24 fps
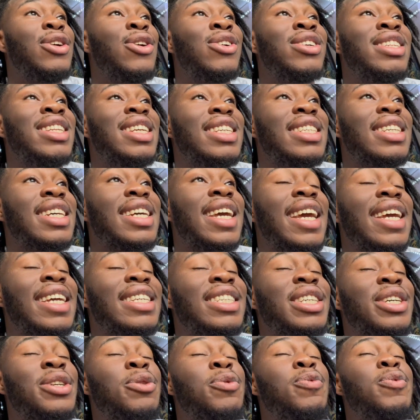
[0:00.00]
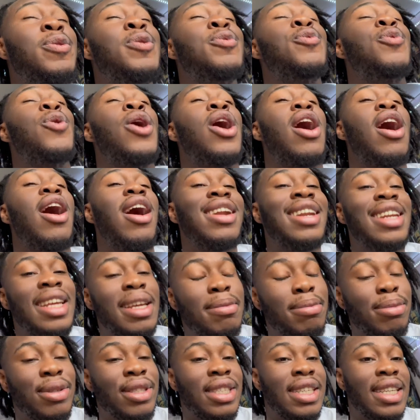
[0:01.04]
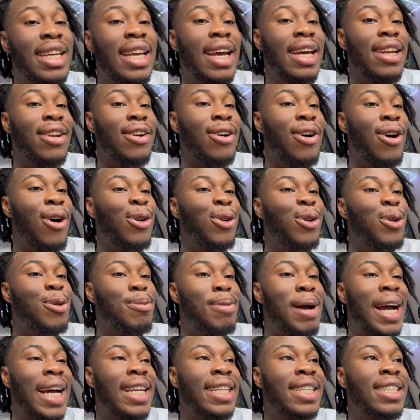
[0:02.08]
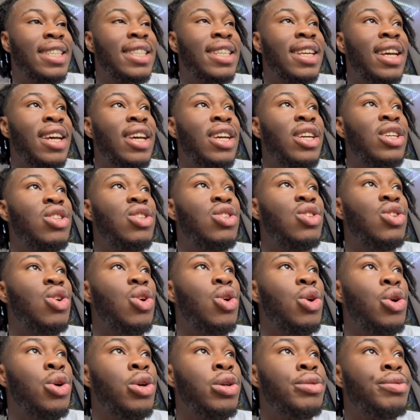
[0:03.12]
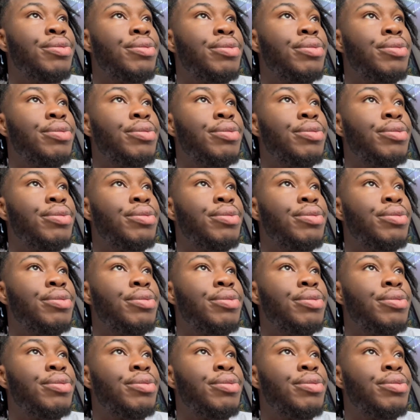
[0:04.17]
on this occasion, we were unable to get the cargo pants. You know.